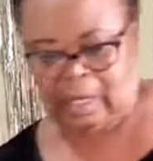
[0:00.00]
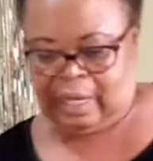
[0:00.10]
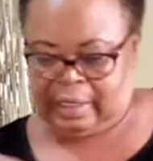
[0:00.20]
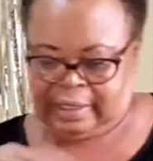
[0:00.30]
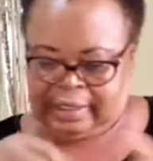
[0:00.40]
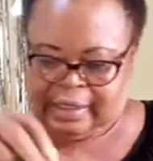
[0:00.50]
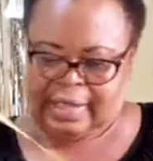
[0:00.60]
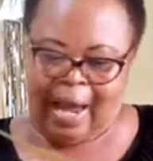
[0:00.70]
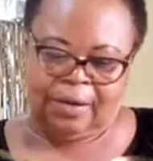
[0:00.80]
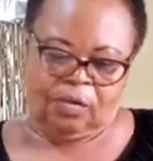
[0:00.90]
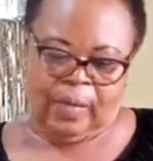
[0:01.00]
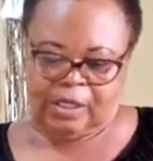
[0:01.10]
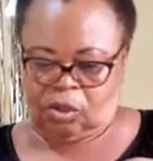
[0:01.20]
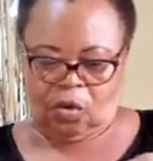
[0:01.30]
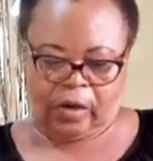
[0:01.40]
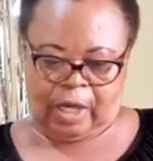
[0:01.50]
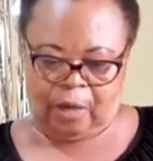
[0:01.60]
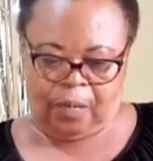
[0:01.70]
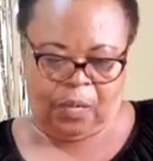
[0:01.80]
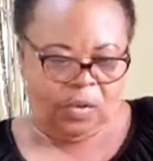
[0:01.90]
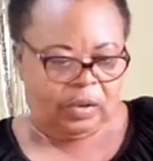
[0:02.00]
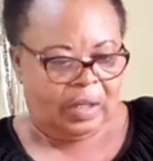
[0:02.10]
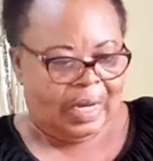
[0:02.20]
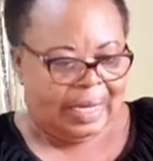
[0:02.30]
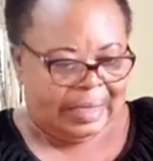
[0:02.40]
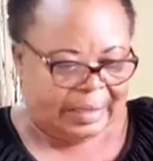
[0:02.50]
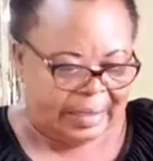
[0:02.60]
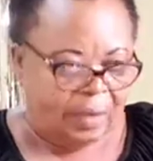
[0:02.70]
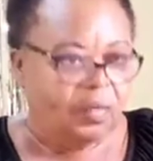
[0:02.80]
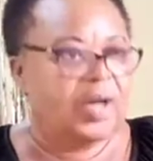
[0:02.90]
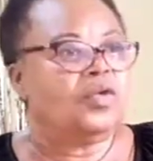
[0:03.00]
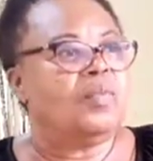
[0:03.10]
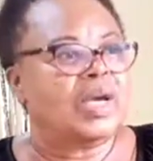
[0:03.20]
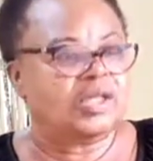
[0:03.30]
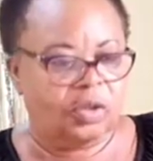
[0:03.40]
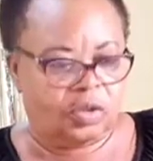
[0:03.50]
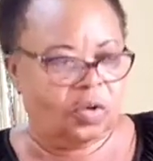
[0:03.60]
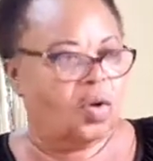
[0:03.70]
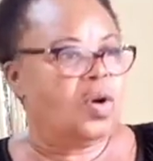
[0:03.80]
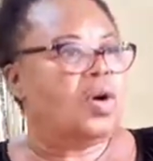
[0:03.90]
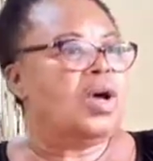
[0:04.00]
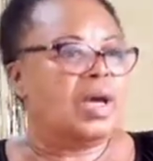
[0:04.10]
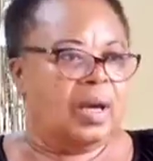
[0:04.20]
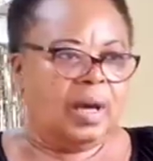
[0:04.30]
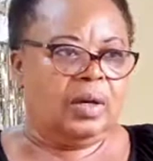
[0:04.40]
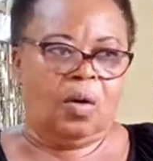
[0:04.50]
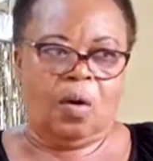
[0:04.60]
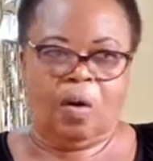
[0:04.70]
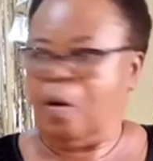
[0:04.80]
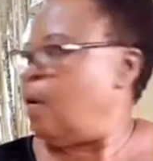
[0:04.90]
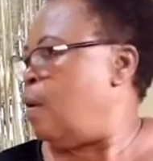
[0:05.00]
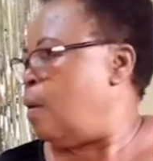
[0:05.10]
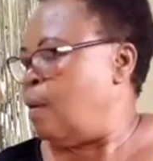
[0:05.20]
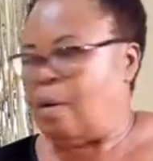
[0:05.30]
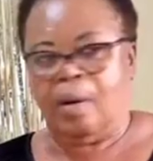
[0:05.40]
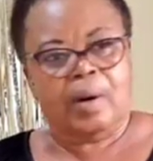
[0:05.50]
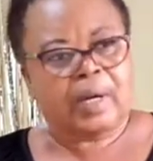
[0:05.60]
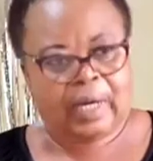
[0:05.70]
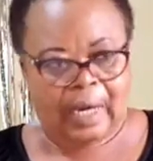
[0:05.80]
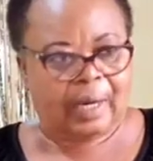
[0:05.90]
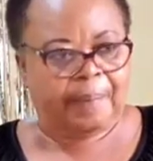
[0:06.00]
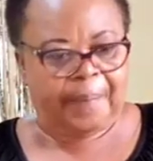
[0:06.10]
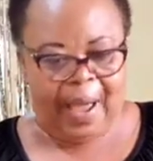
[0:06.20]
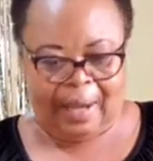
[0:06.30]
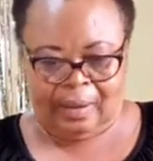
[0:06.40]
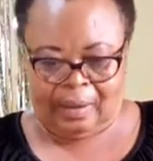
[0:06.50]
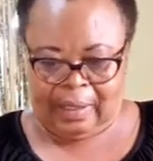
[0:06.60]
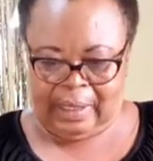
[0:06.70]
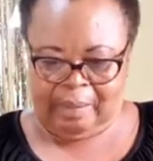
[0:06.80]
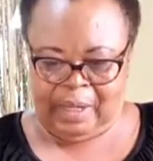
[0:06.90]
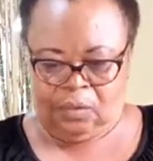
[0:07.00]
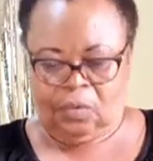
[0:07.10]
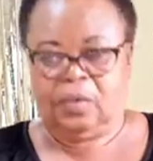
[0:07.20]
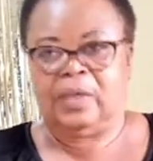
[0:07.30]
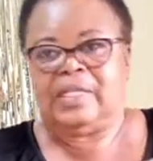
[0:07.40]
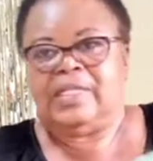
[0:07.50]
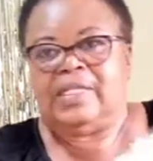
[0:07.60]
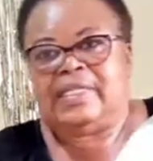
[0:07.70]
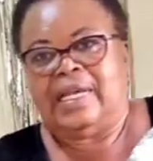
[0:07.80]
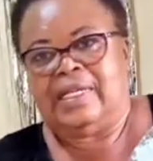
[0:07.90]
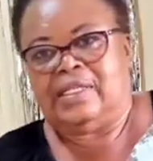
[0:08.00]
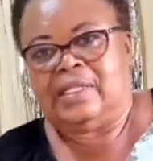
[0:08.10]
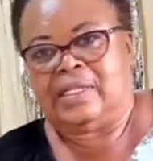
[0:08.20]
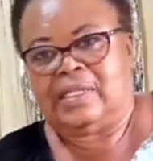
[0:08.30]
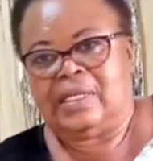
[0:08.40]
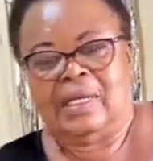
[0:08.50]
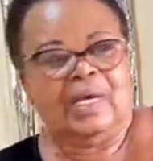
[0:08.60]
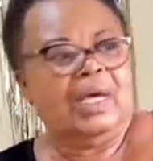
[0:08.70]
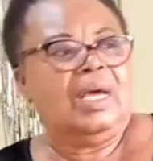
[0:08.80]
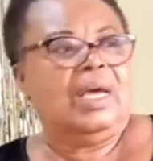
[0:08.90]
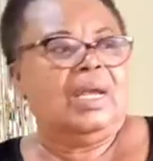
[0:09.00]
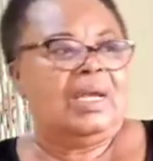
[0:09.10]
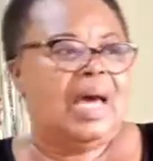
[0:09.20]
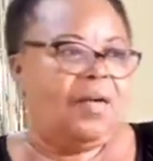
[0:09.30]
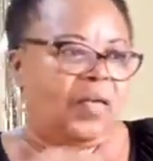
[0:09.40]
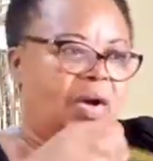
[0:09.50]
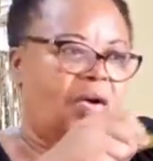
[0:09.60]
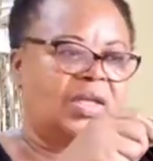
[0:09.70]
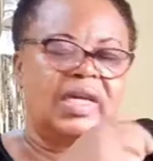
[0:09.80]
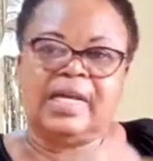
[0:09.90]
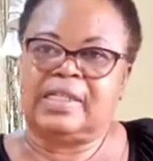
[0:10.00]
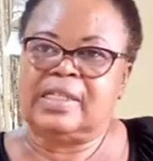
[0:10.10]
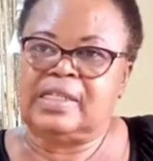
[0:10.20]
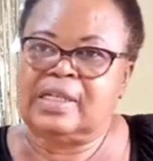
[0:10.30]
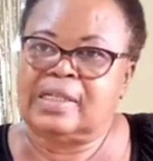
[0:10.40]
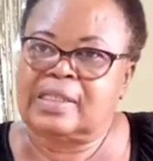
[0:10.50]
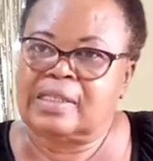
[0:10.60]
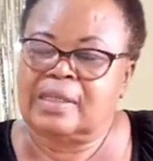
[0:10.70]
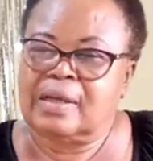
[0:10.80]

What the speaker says: This is how you measure your cake board. The same way you measured your cake pan. In the middle, this is 10 inches. Now we got 8 inches.